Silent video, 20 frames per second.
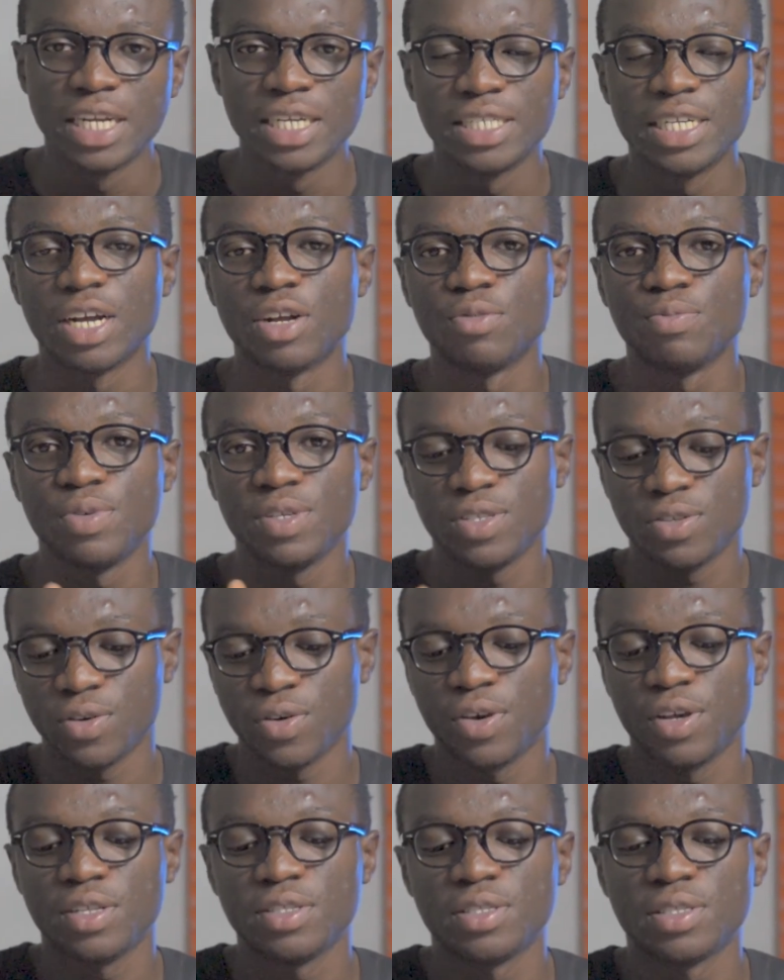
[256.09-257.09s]
Now
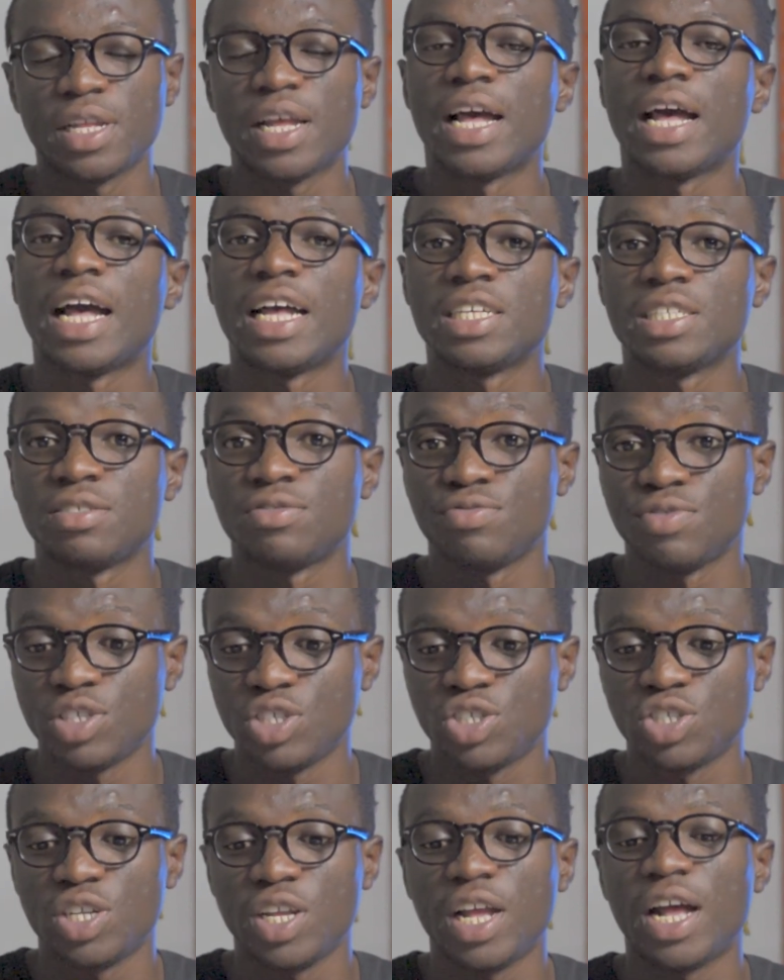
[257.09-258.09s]
Bitcoin has
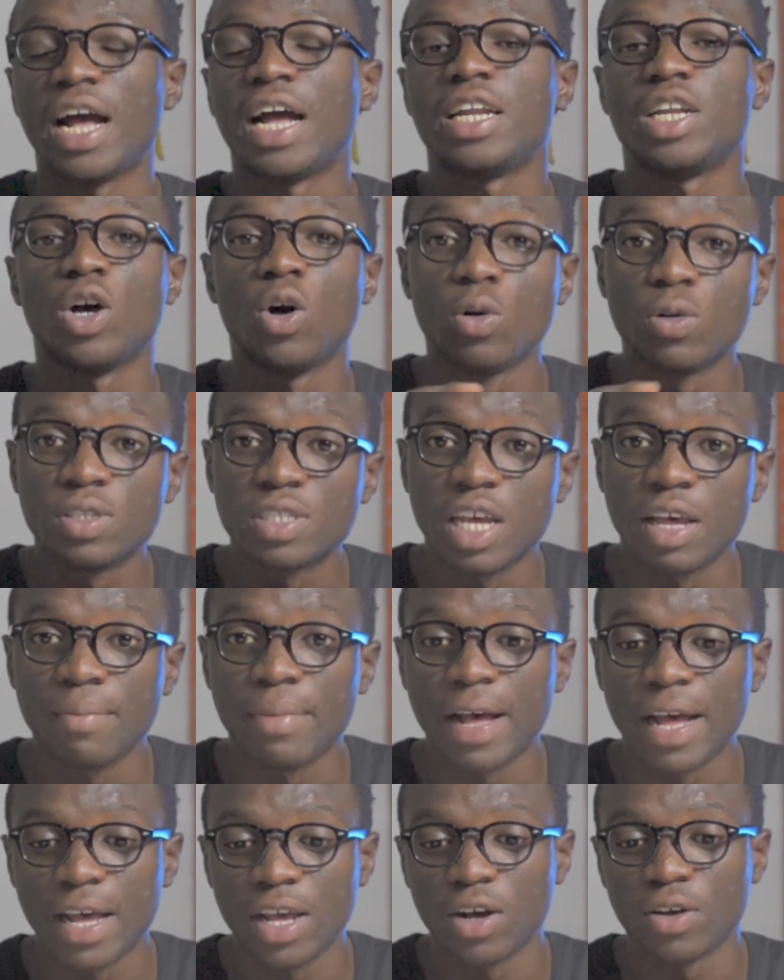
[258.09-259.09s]
reached an all-time
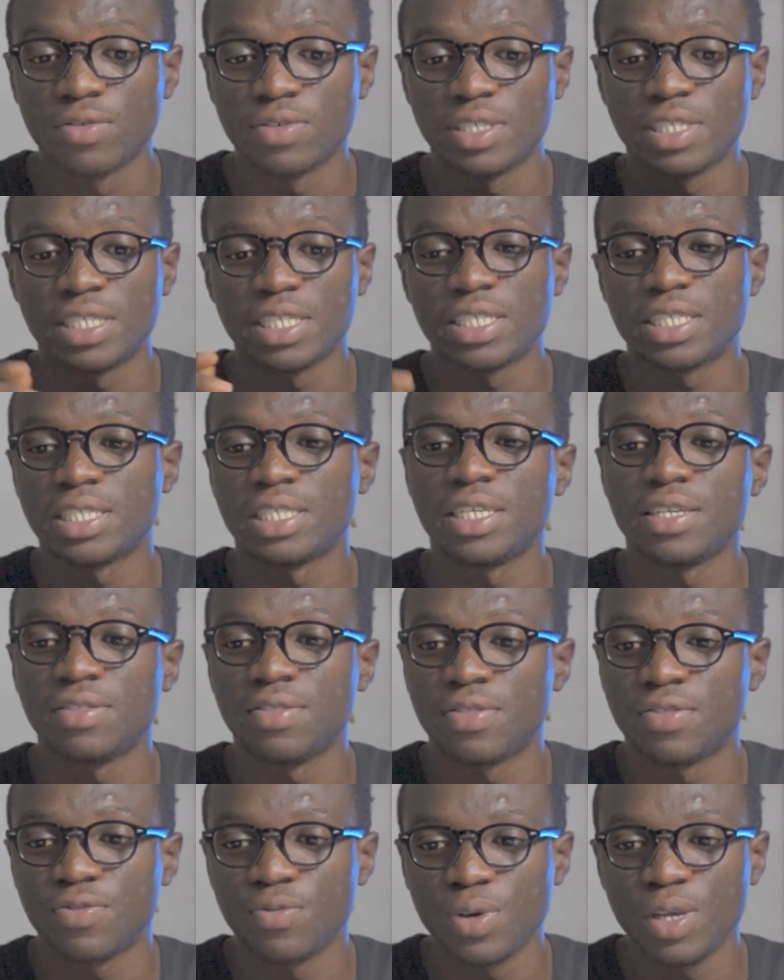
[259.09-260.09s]
high of
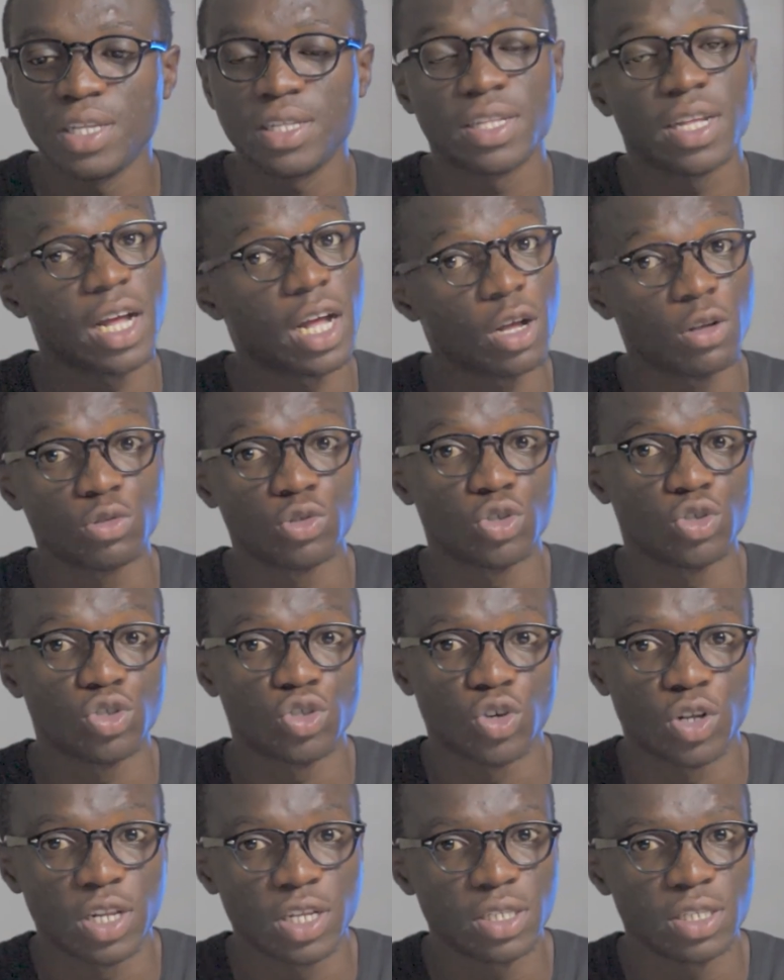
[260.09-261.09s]

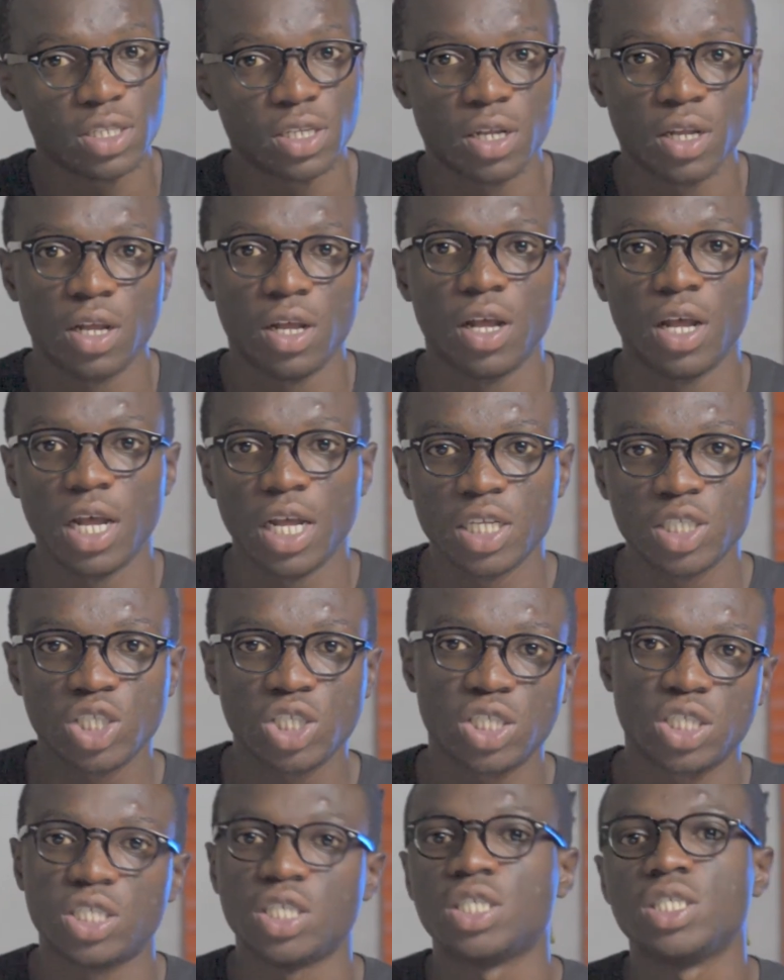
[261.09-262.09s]
$63,000
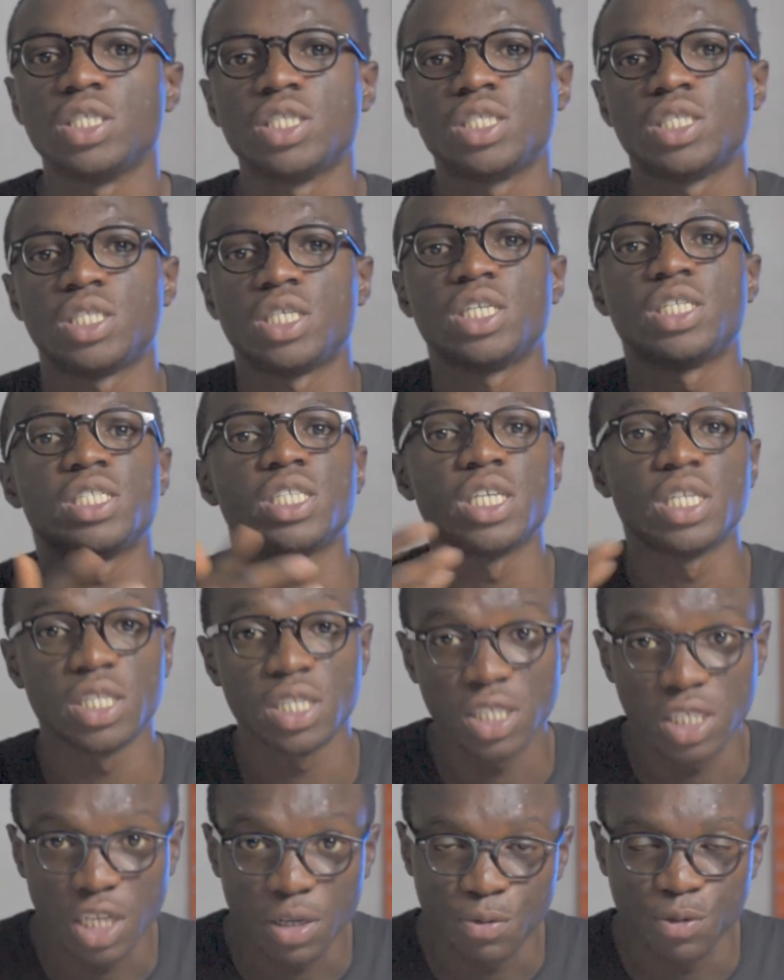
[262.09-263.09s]
since its
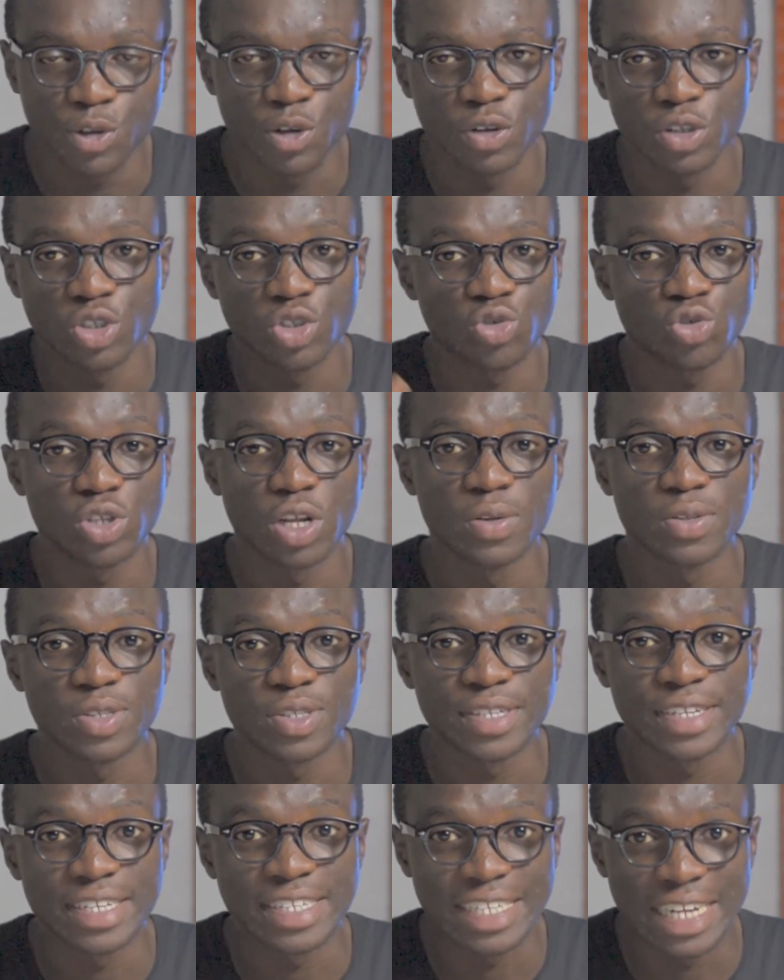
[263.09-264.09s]
inception in
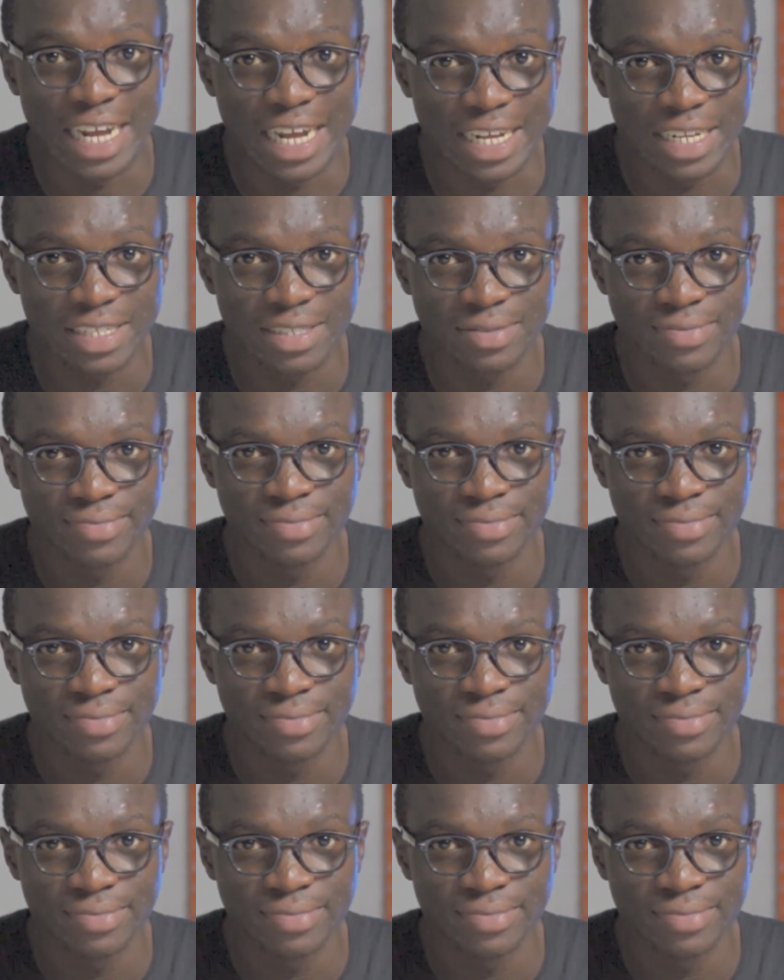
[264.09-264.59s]
2009.